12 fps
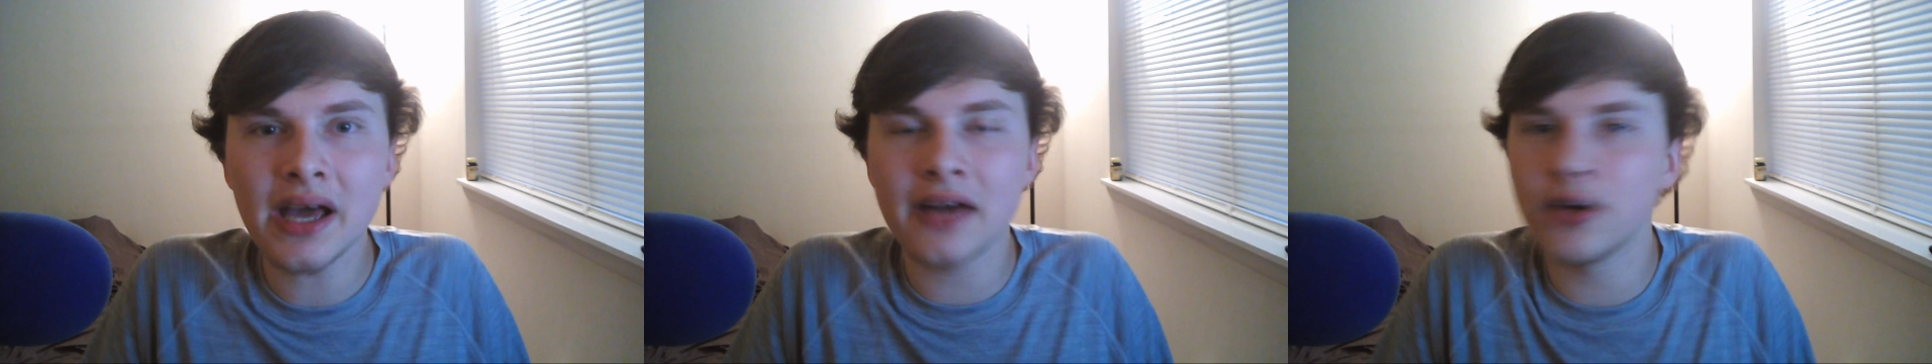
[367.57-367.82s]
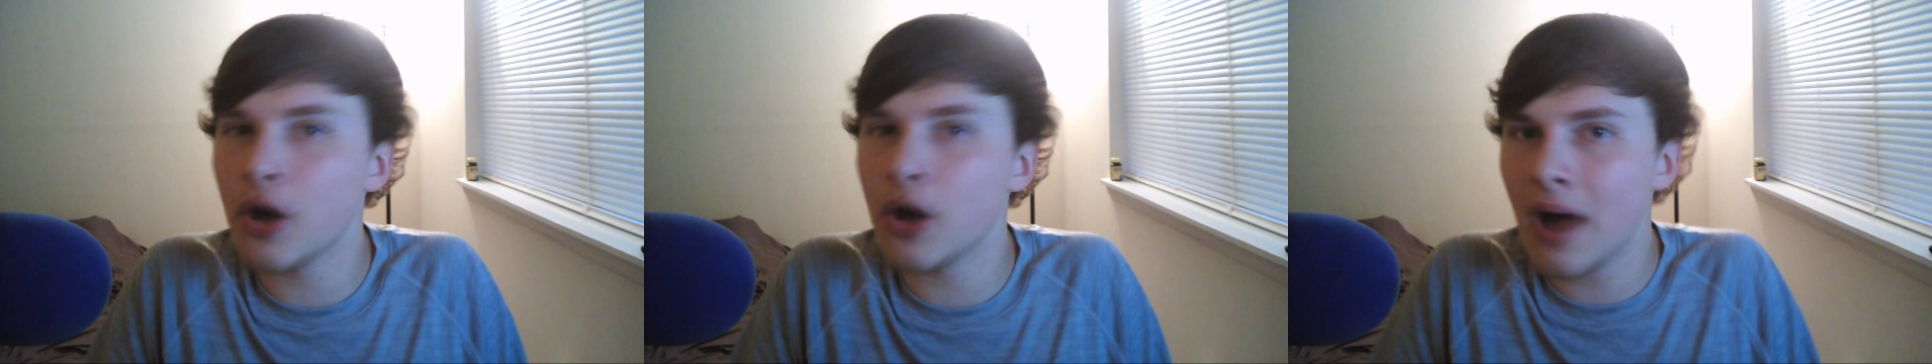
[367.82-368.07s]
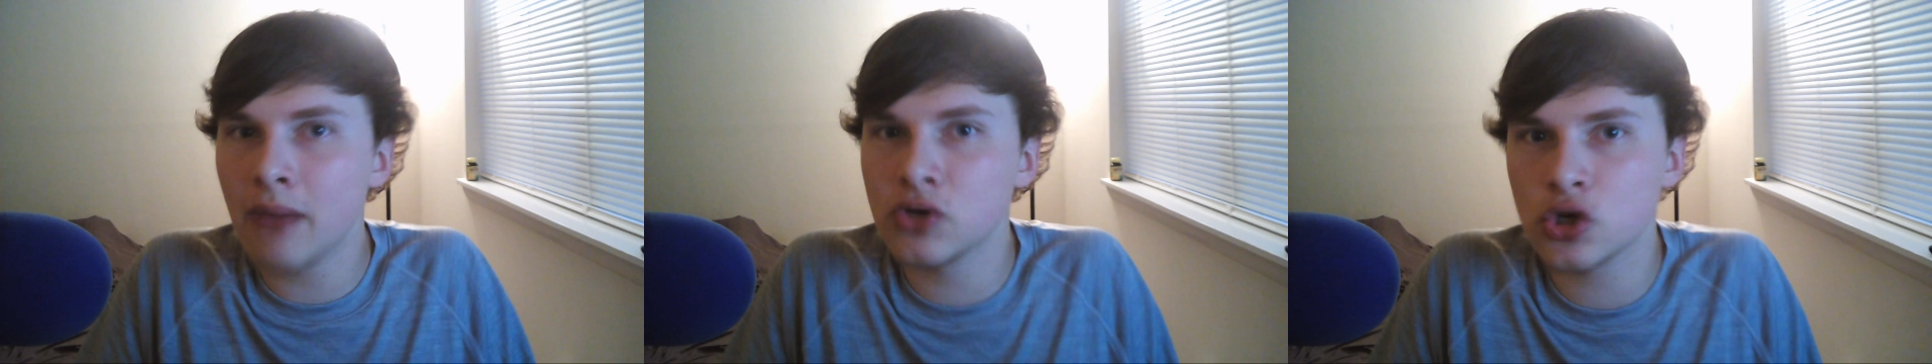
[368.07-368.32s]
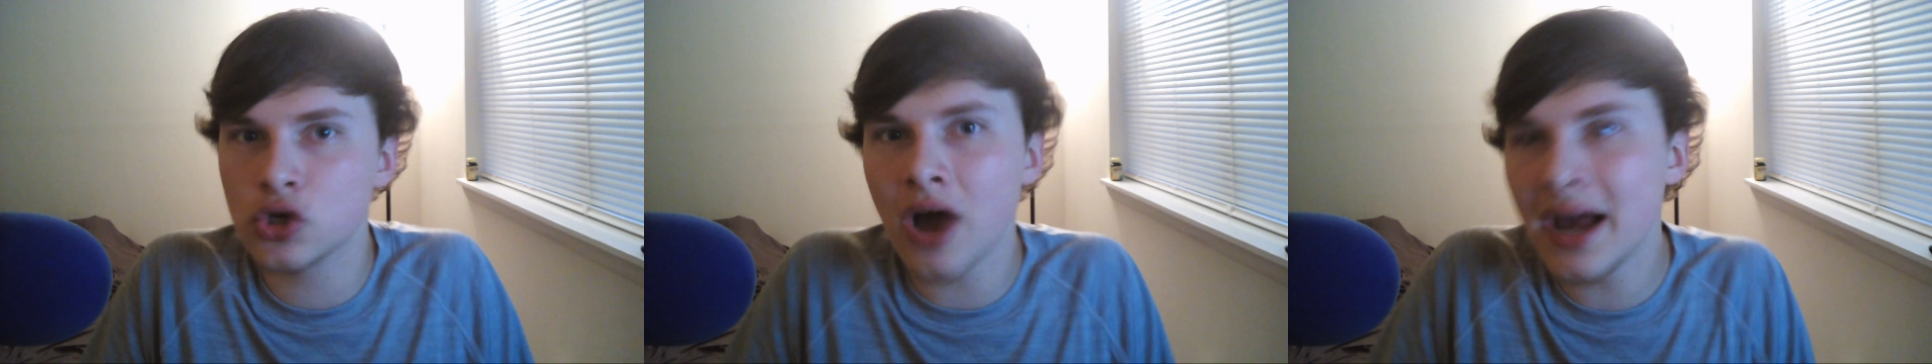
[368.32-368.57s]
I don't know. I was
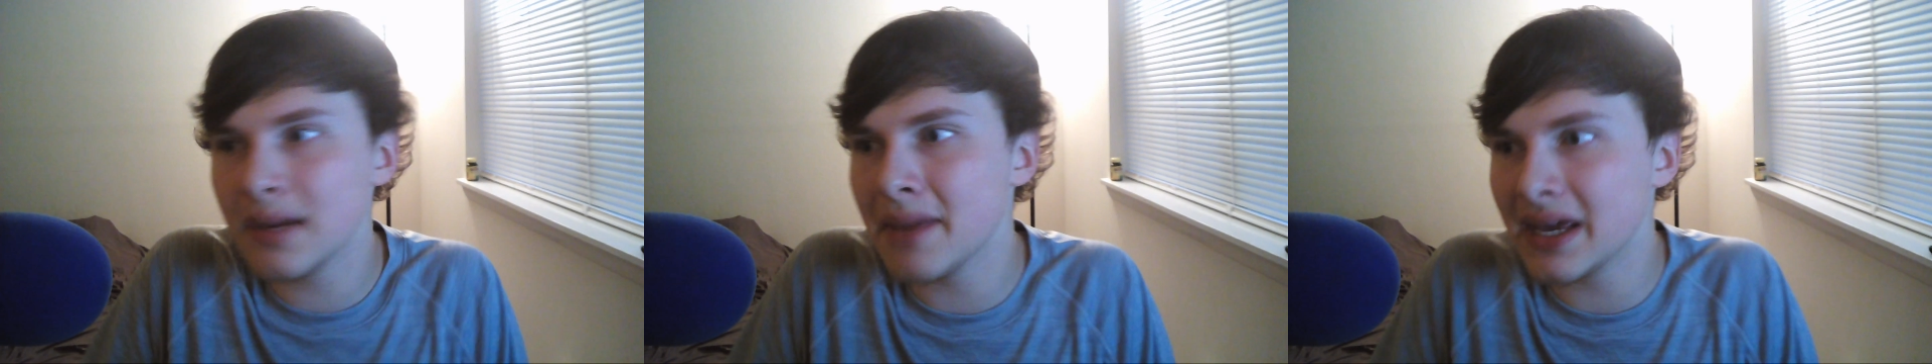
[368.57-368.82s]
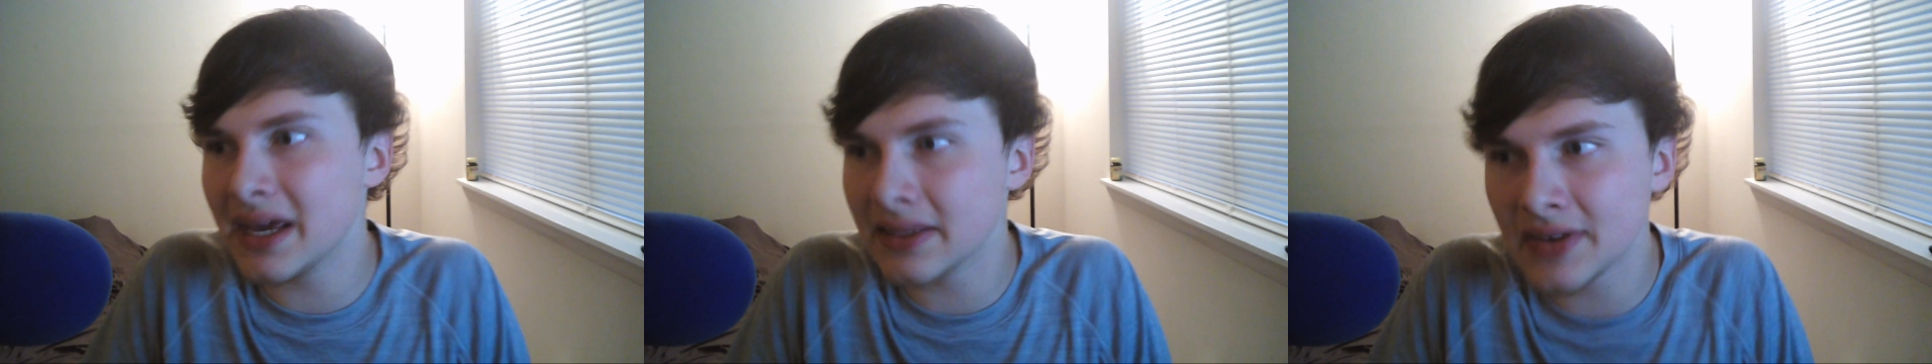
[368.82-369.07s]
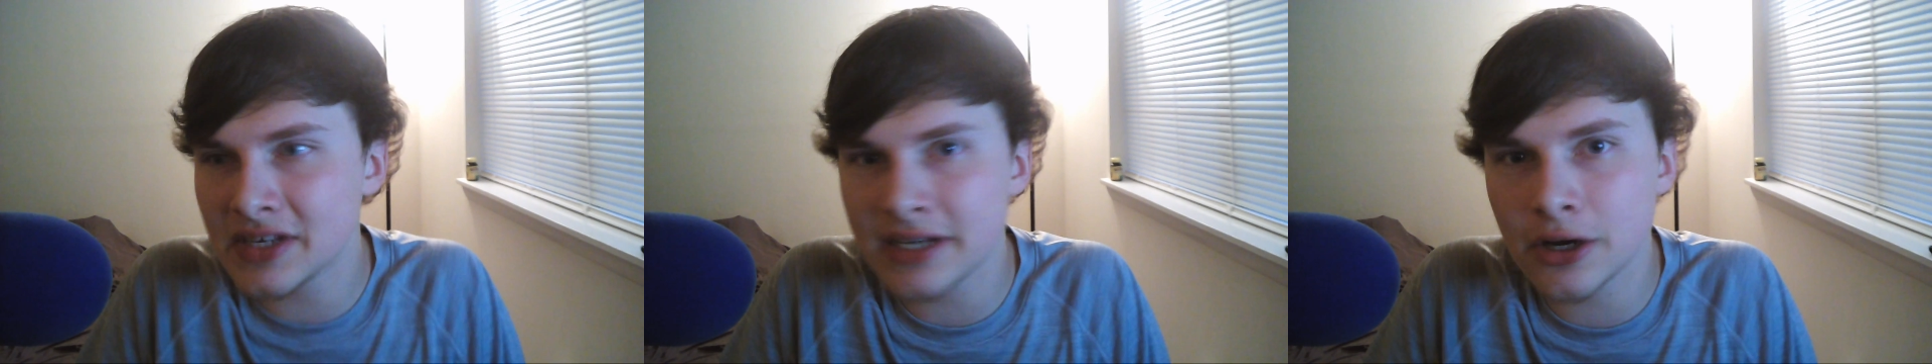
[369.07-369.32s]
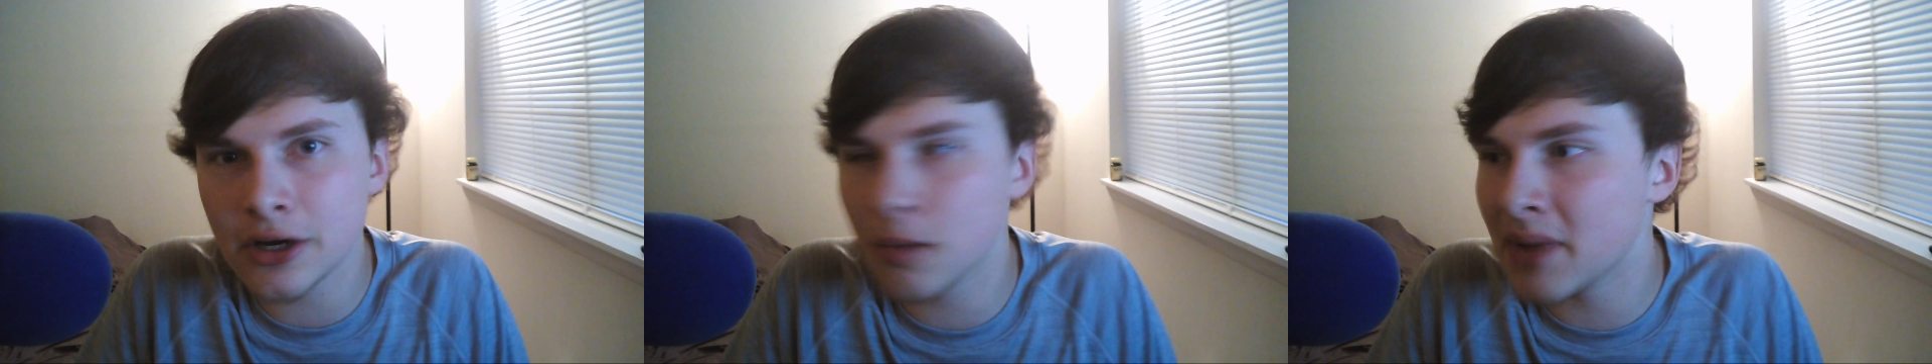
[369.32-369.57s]
trying to make it this
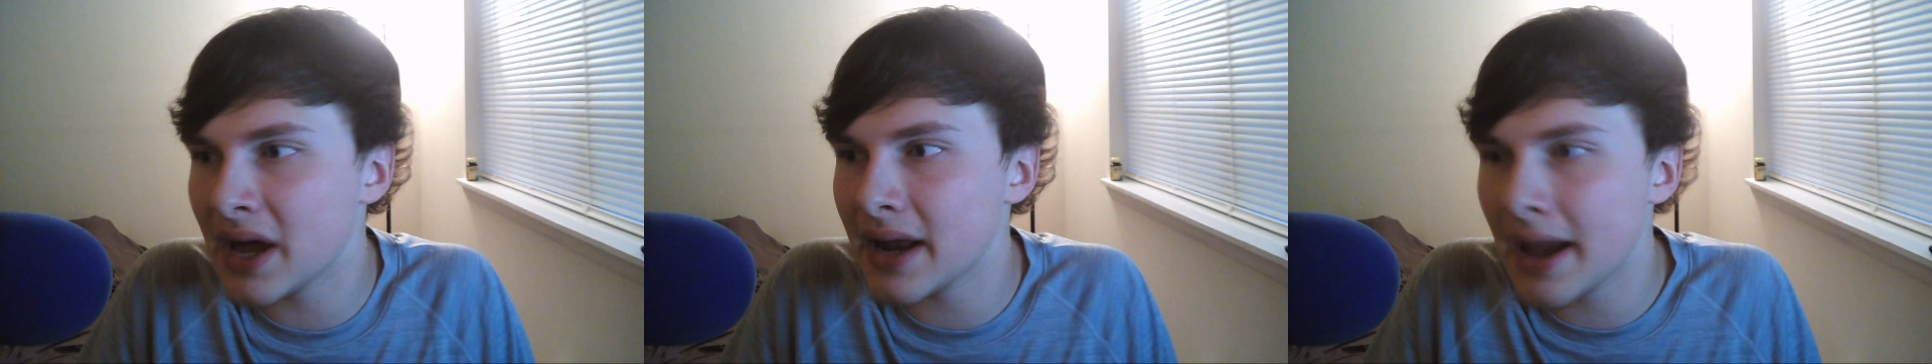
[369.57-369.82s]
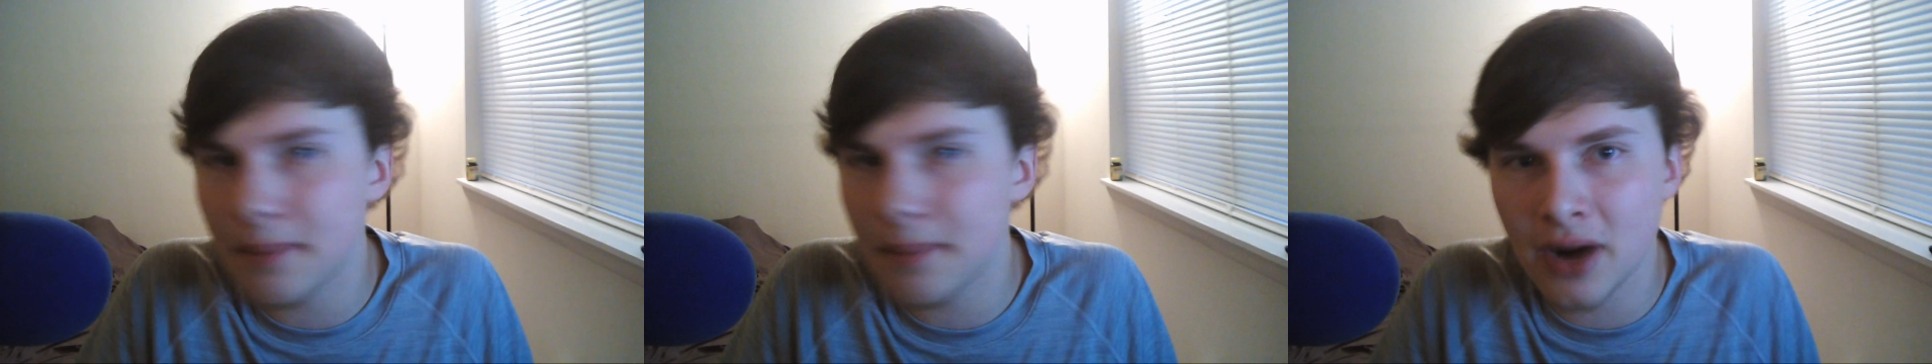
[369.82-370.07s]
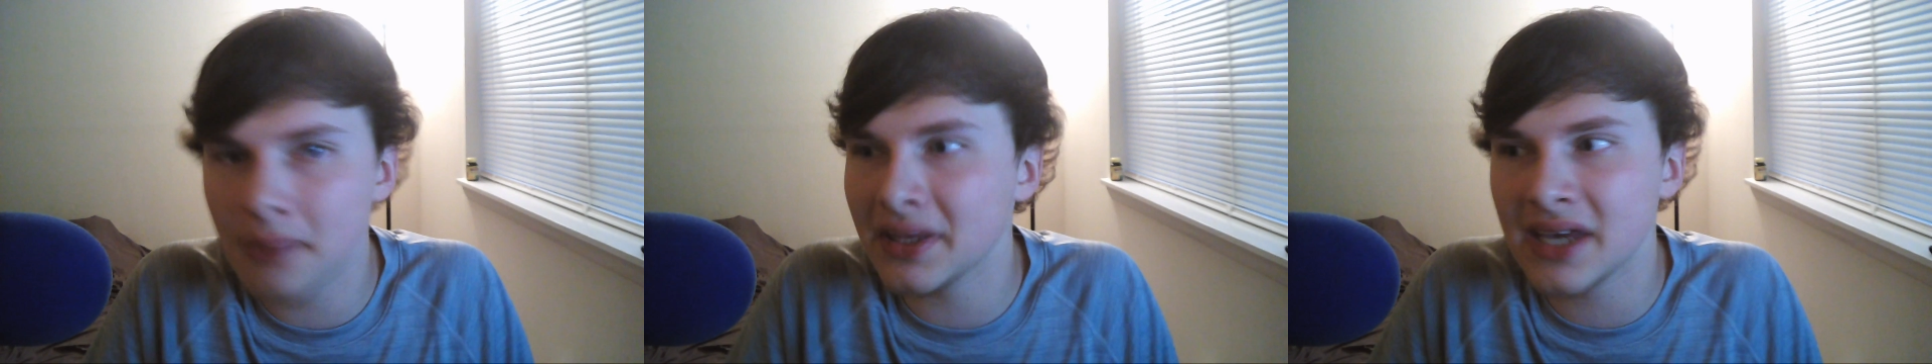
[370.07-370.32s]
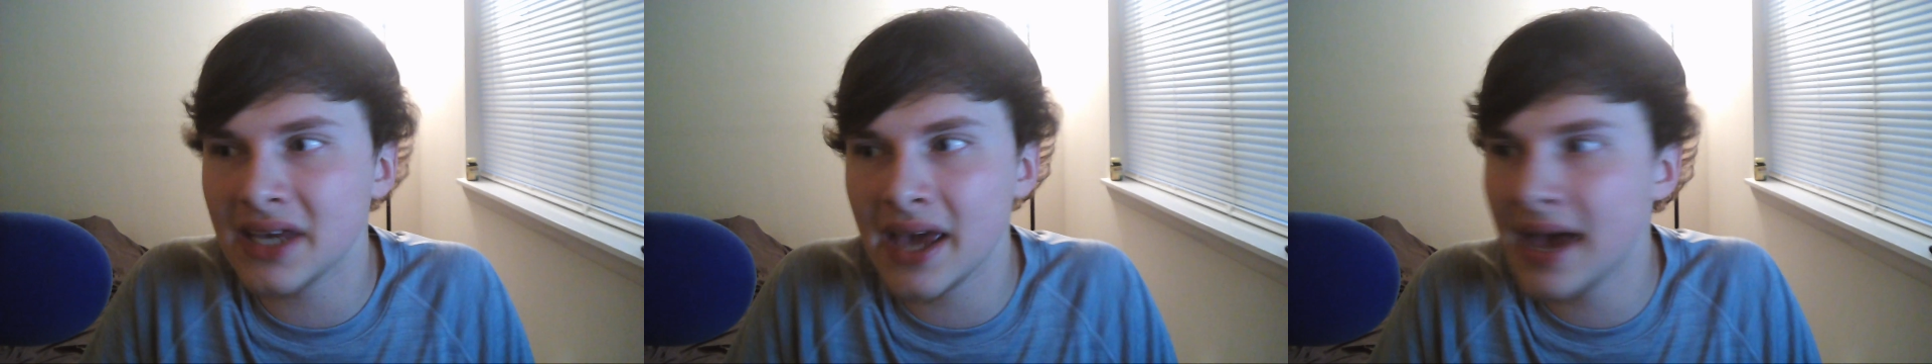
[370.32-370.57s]
year, but I probably
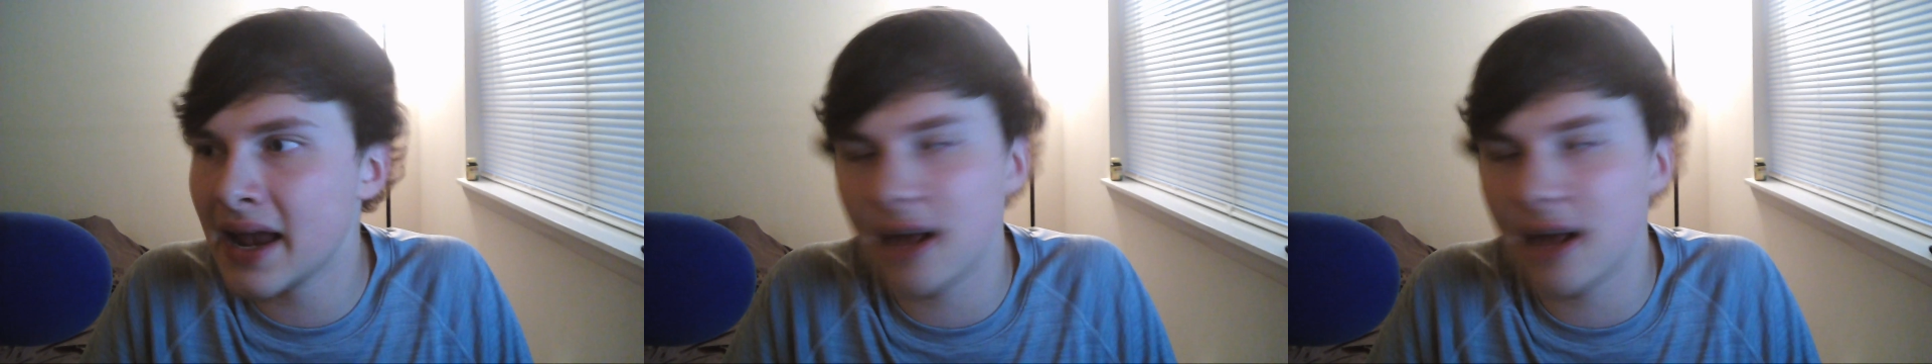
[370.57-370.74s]
can't.